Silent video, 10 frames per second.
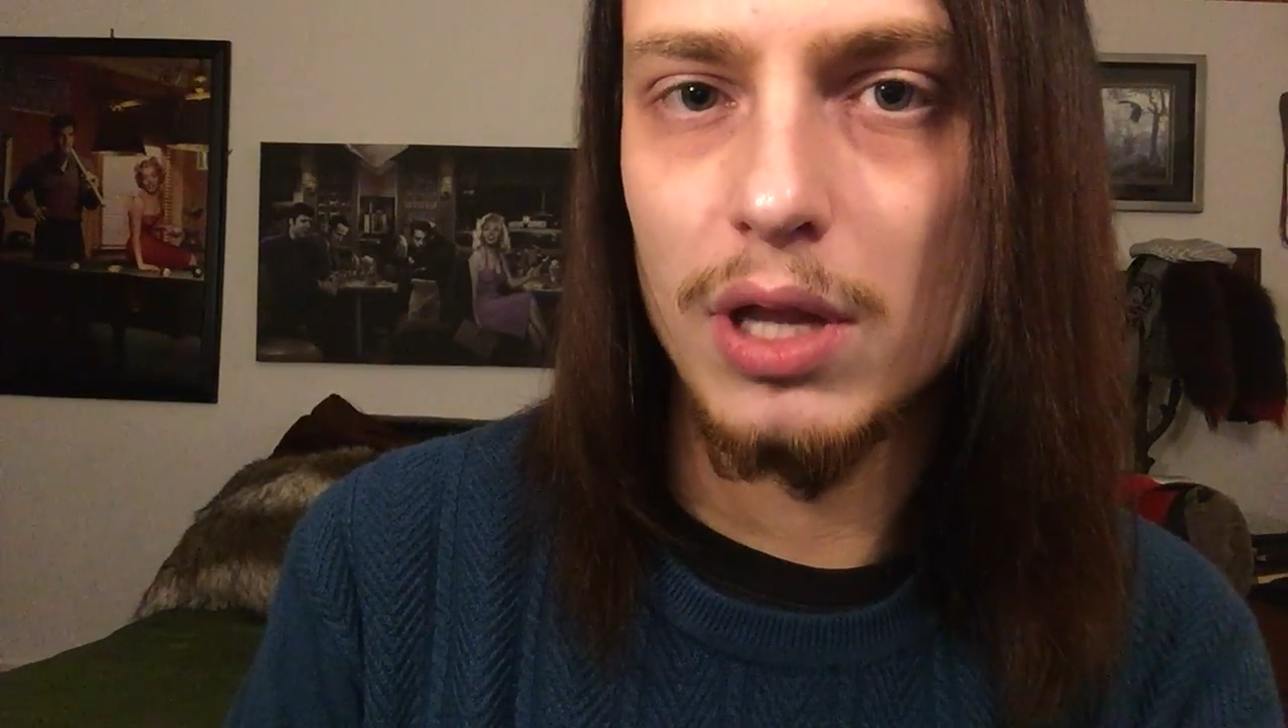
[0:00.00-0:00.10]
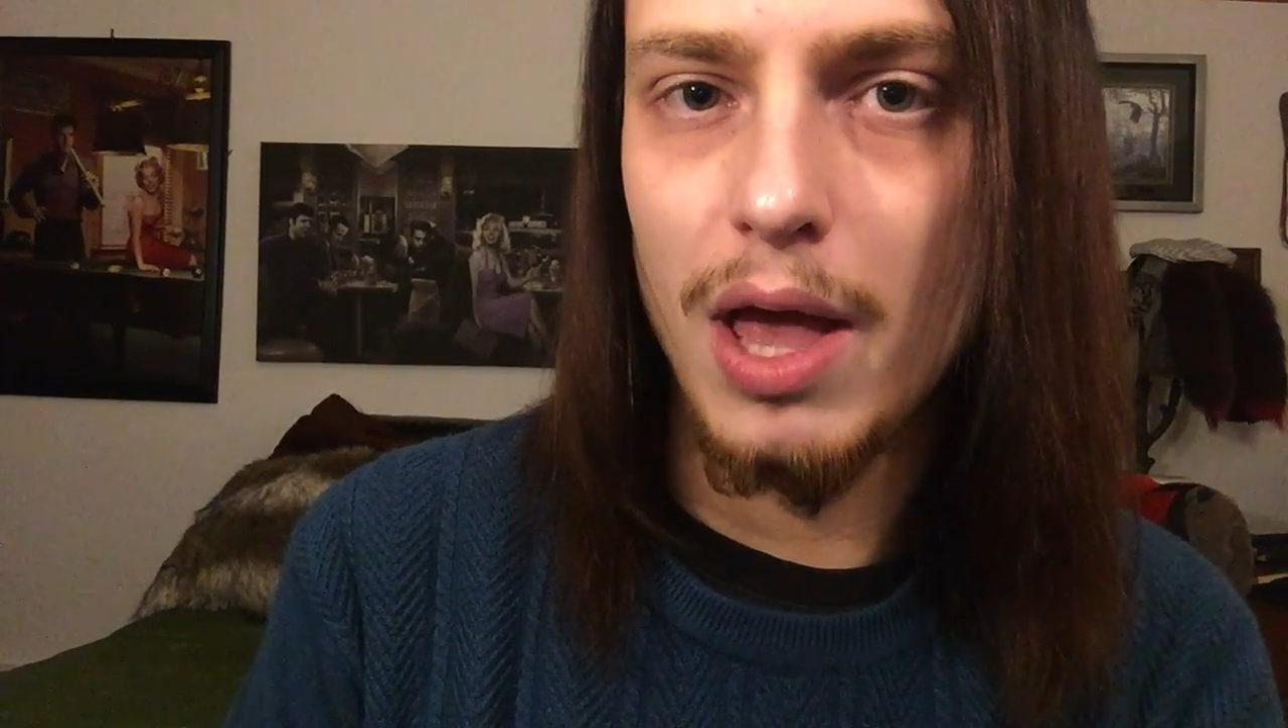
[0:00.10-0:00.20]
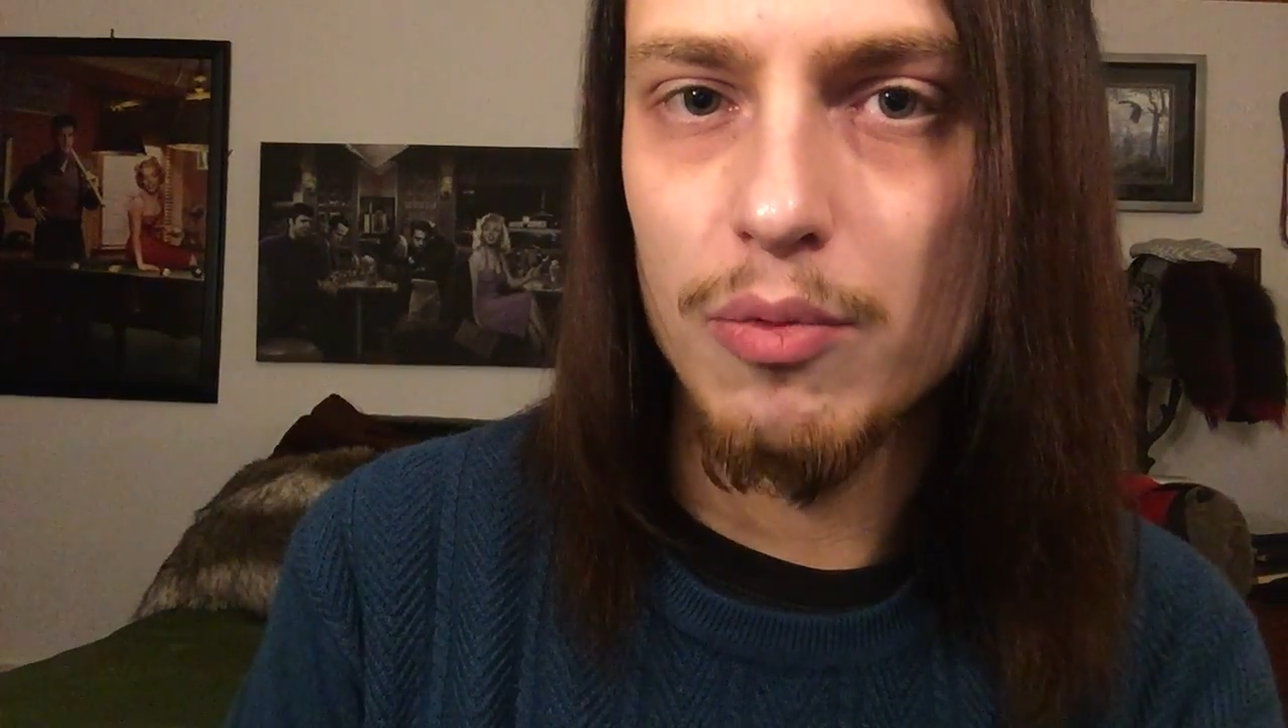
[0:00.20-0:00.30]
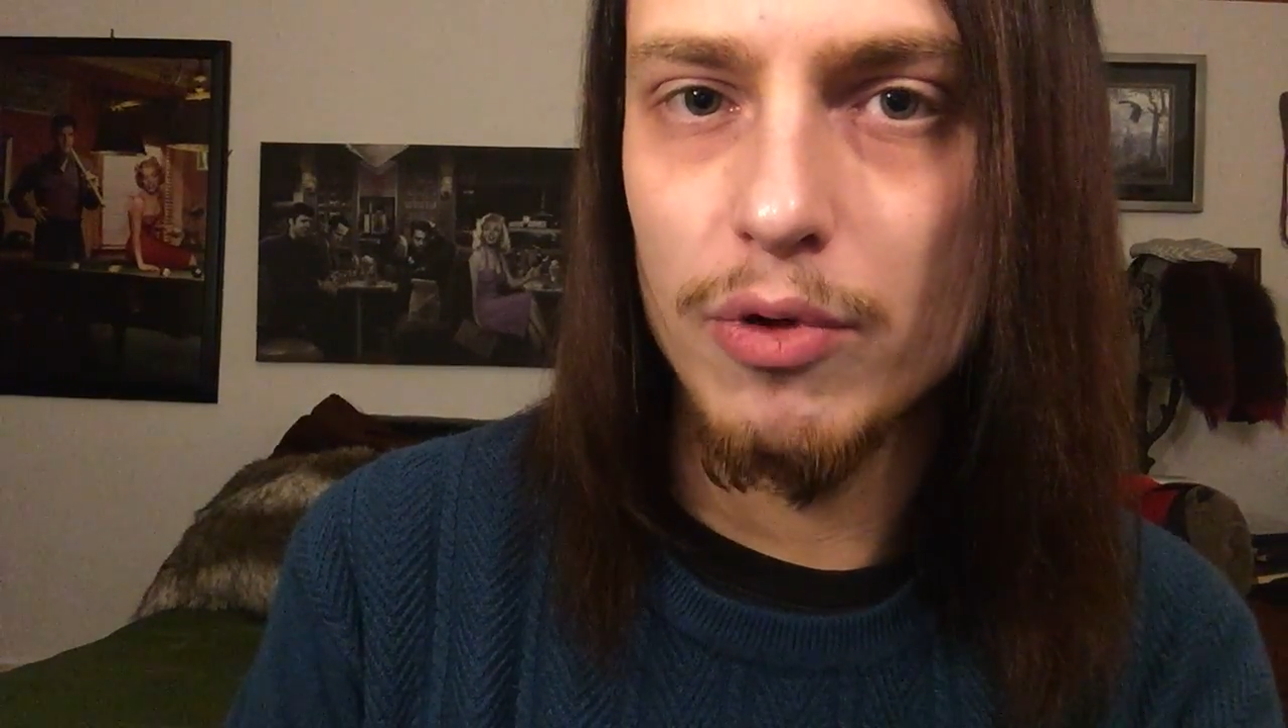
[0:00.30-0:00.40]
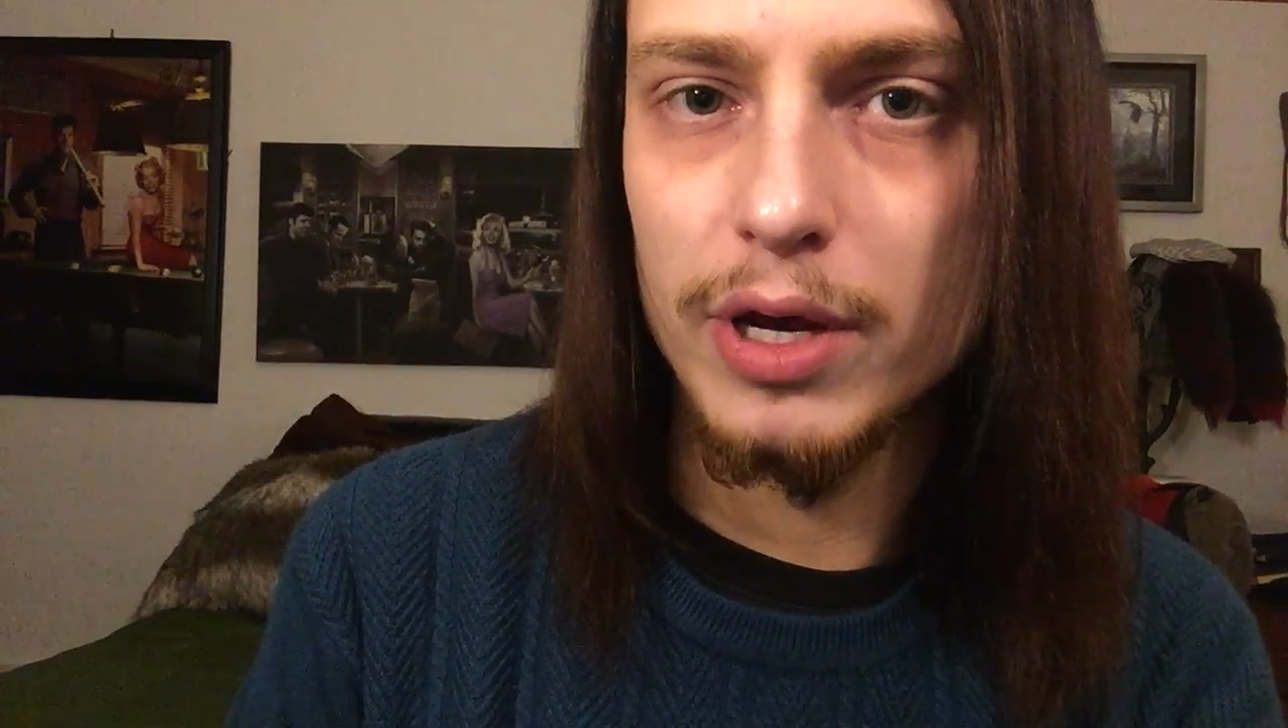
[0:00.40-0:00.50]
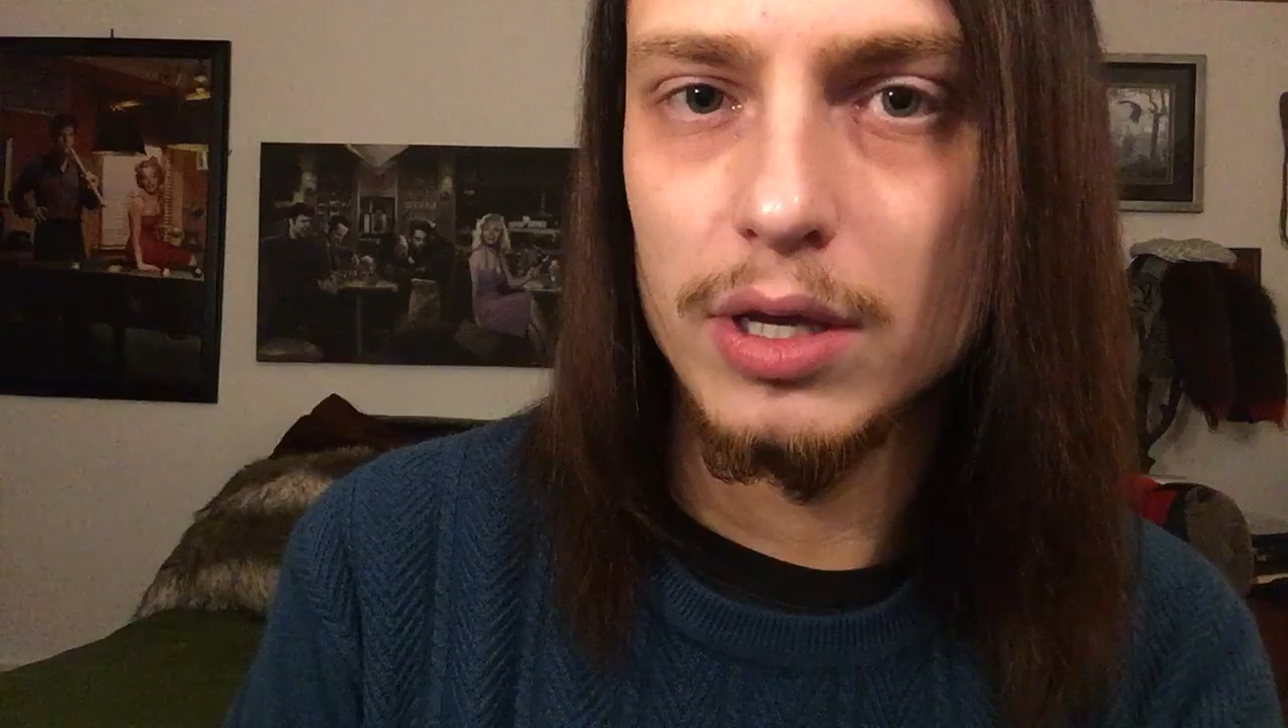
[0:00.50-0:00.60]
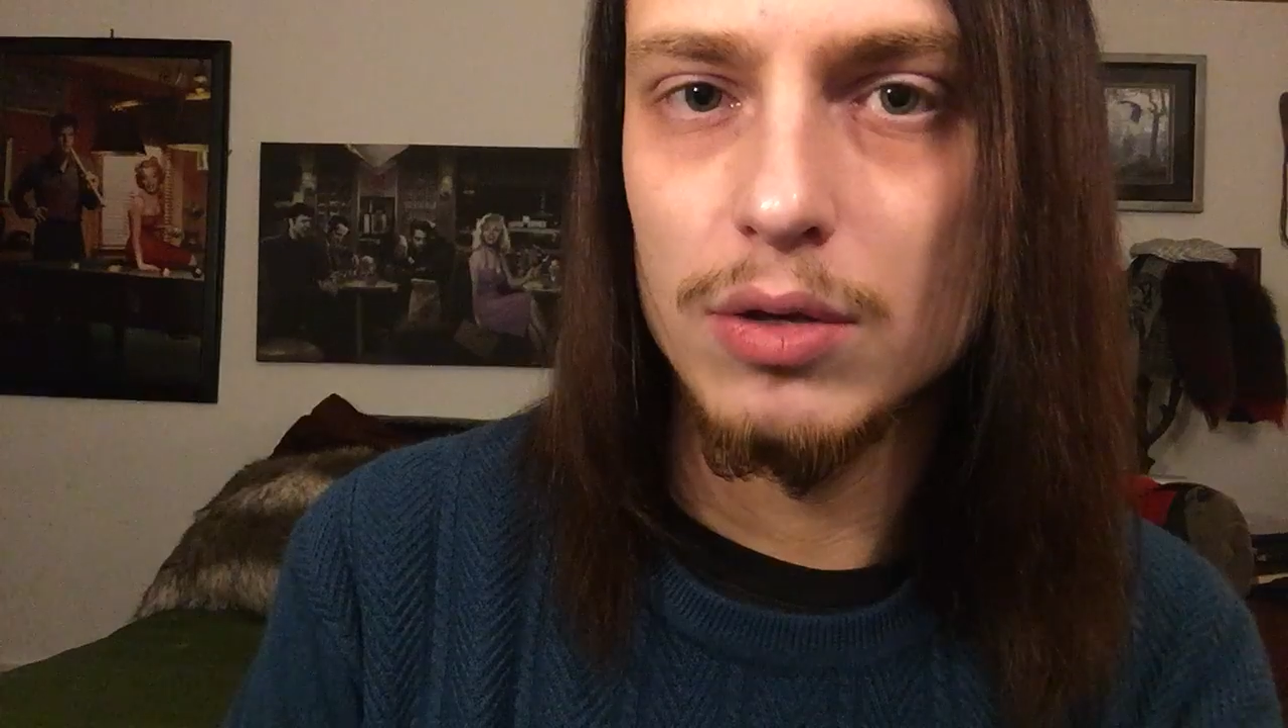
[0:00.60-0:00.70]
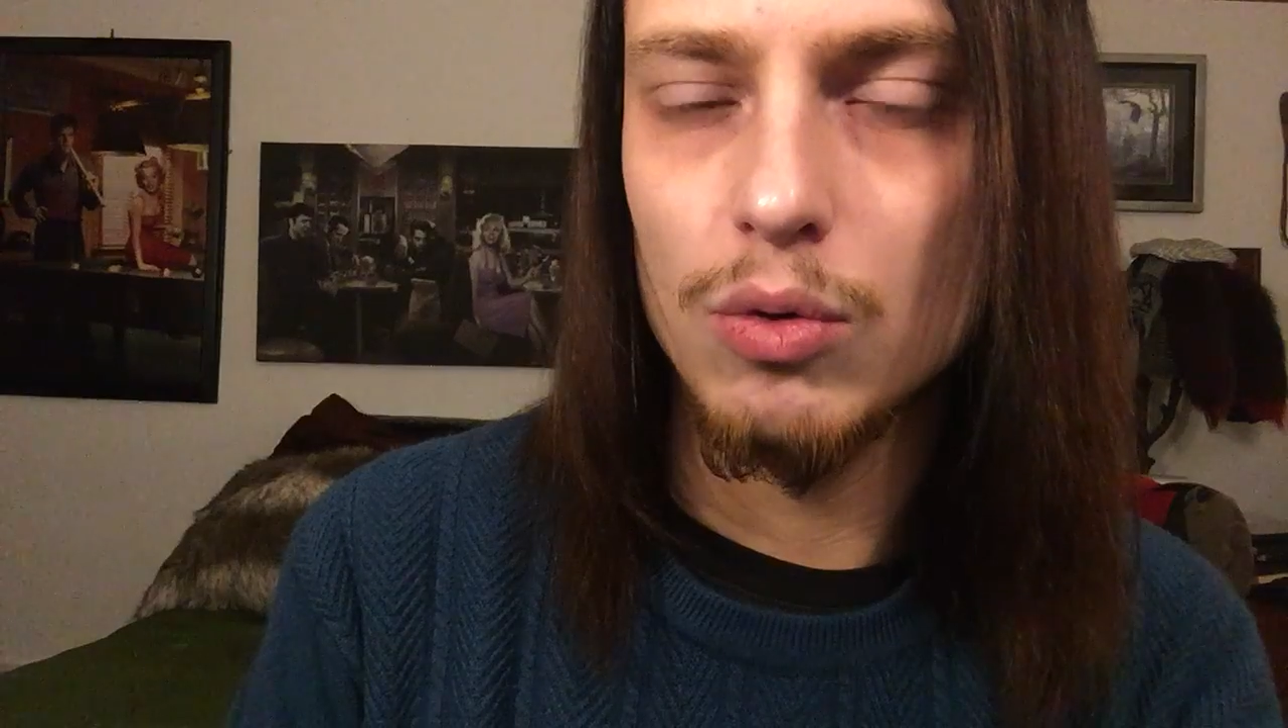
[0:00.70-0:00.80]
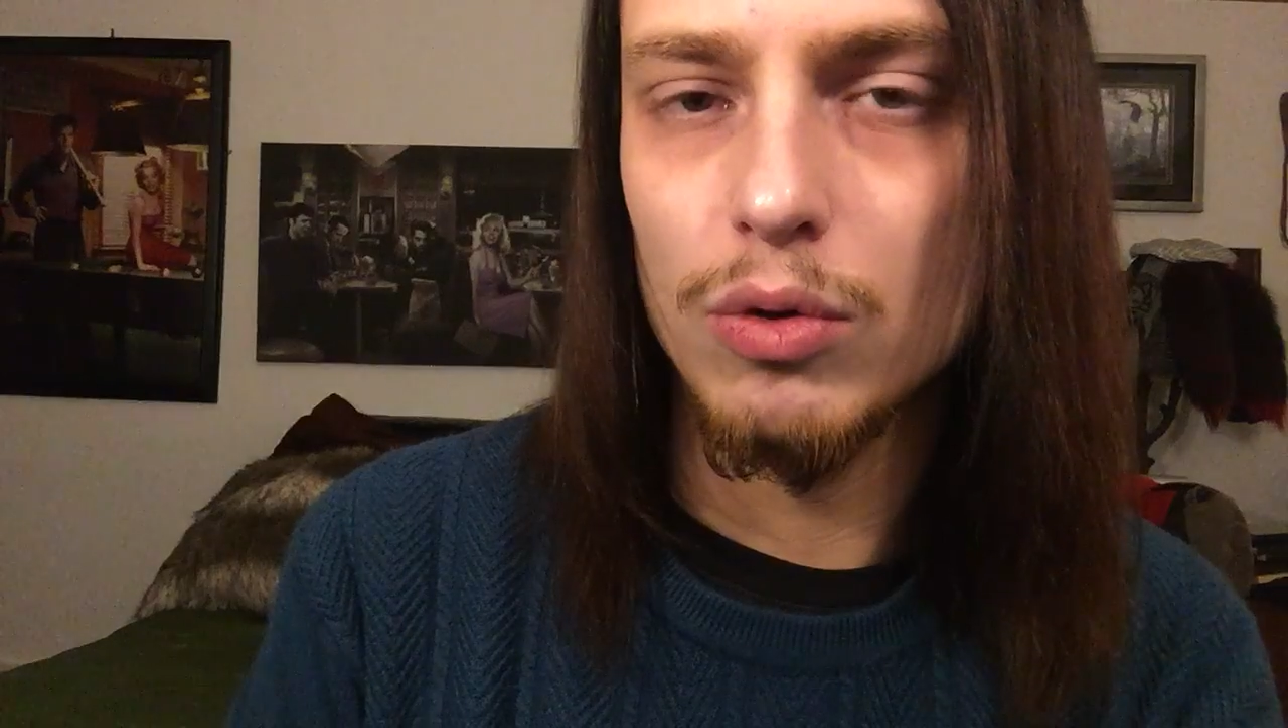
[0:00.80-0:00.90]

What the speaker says: elaborate,